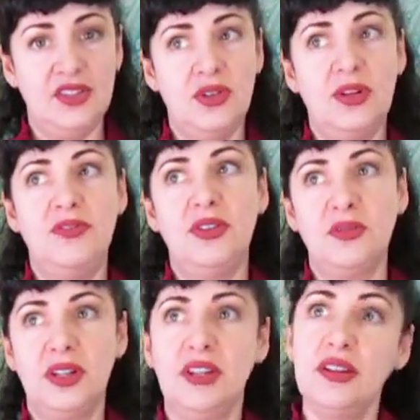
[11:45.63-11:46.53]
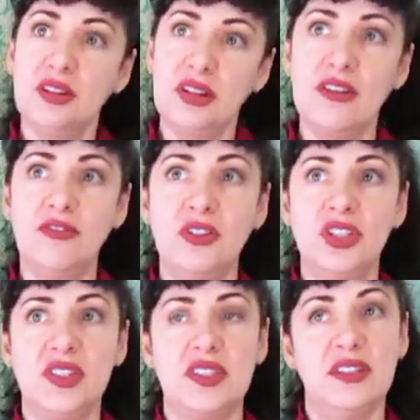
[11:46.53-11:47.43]
So if you're really looking for
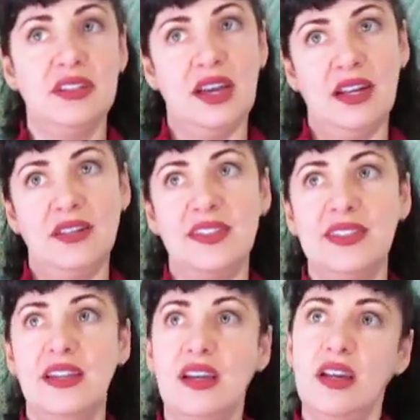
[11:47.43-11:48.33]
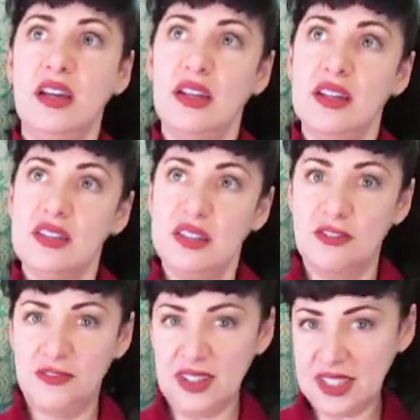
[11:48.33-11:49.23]
just a nice,
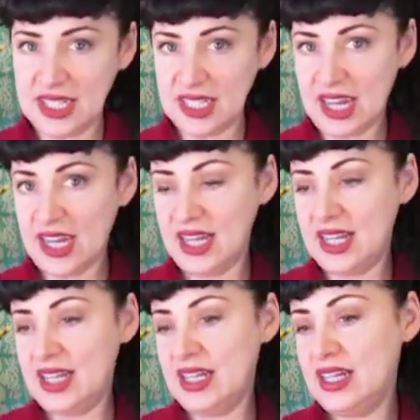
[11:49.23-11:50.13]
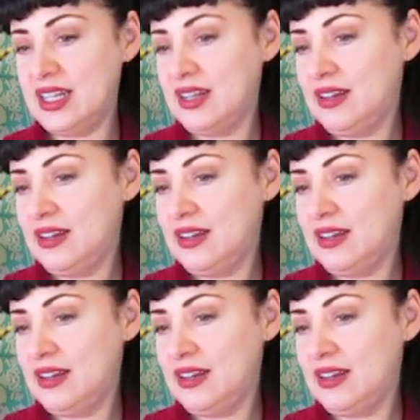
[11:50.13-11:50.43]
sophisticated,